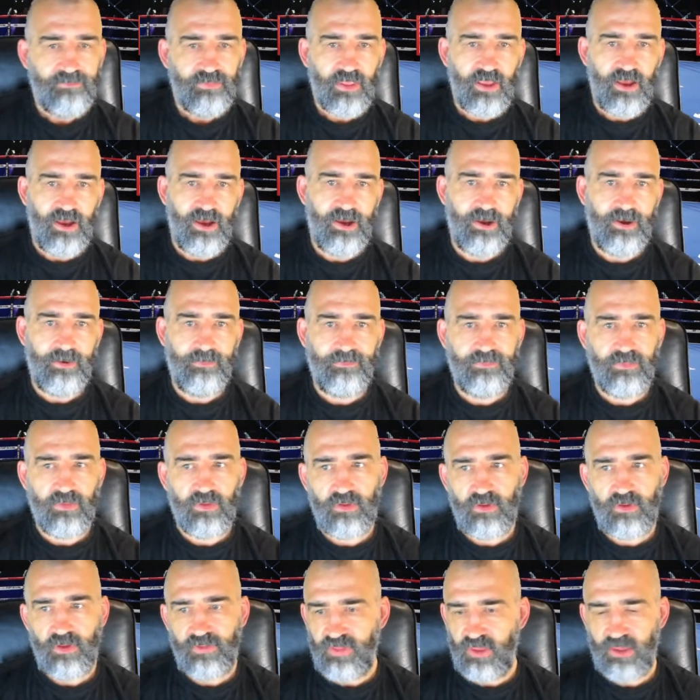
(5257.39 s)
I
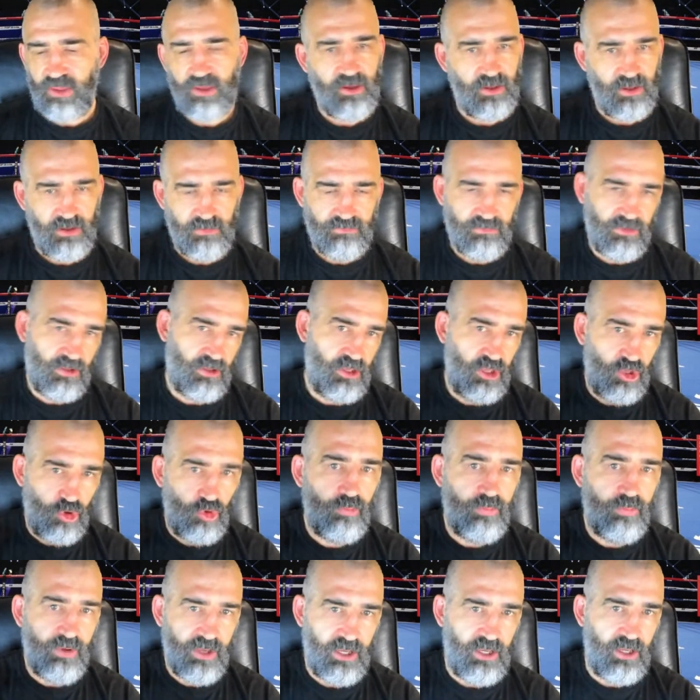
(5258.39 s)
think
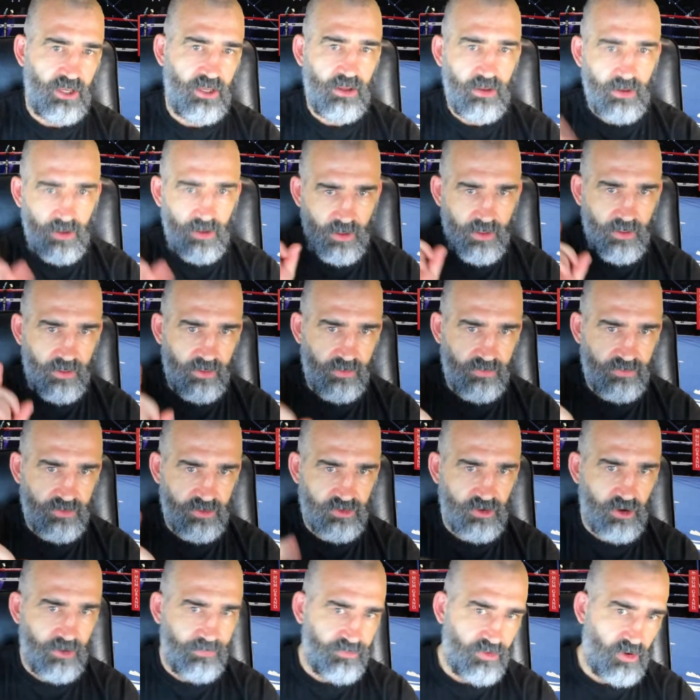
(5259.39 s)
he'll be the
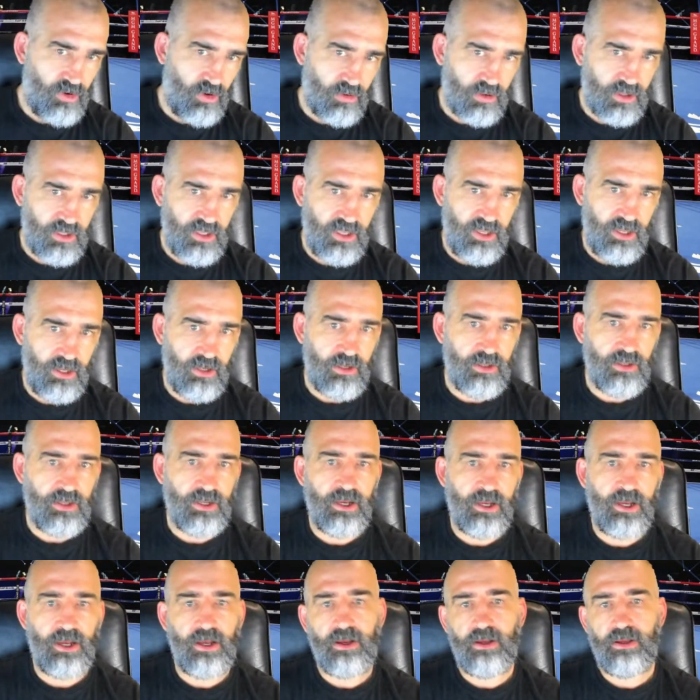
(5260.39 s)
top dog in
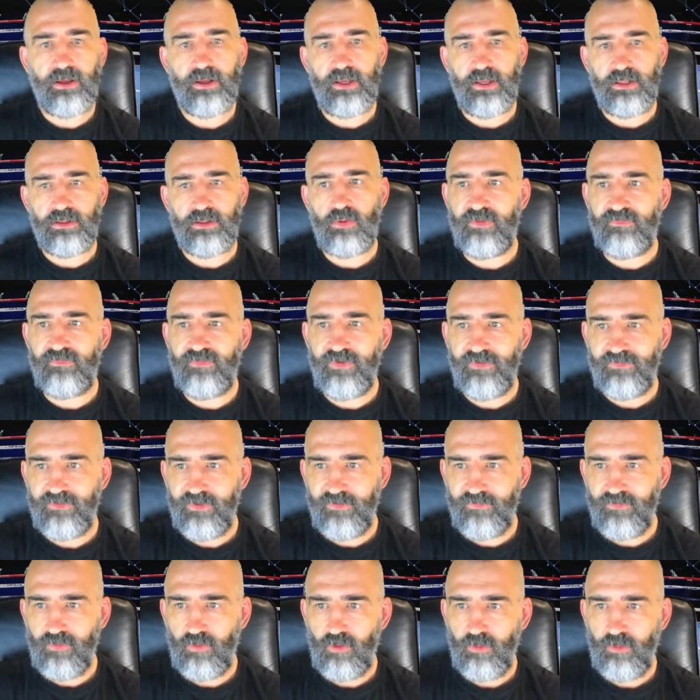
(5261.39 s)
the
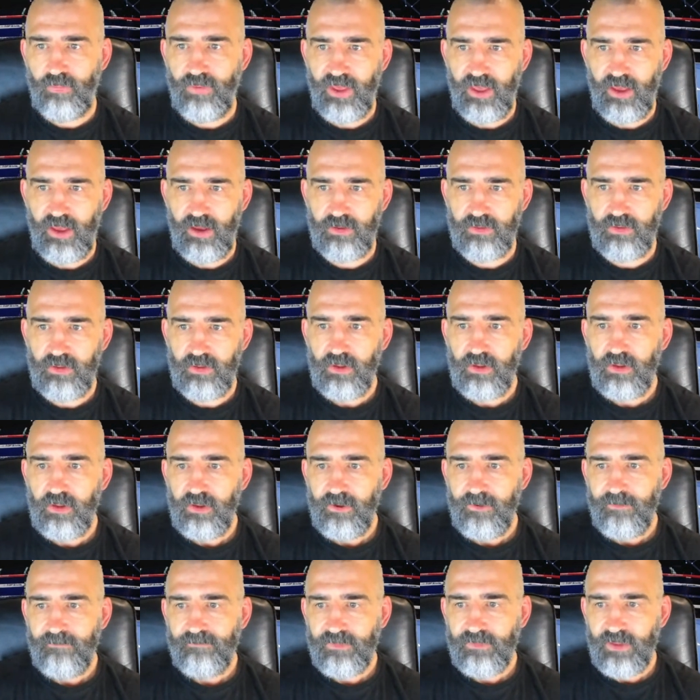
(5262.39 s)
154-pound
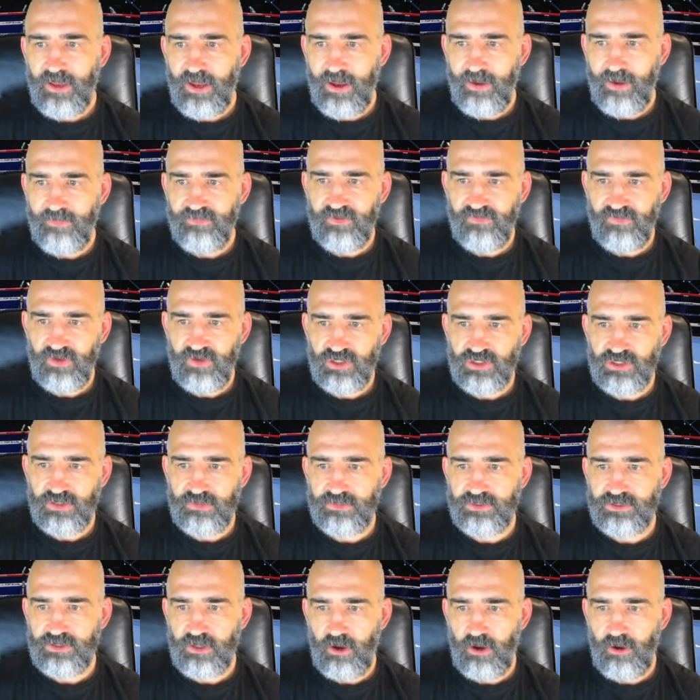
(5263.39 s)

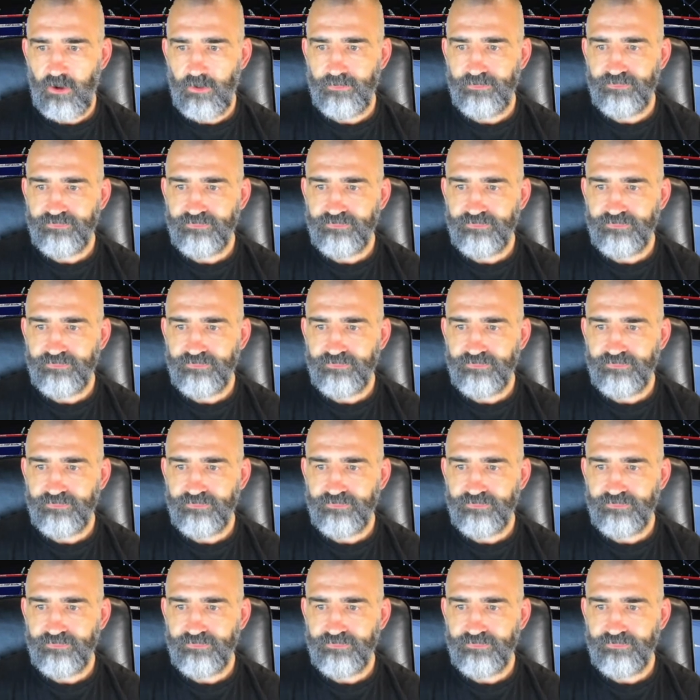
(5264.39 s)
division. So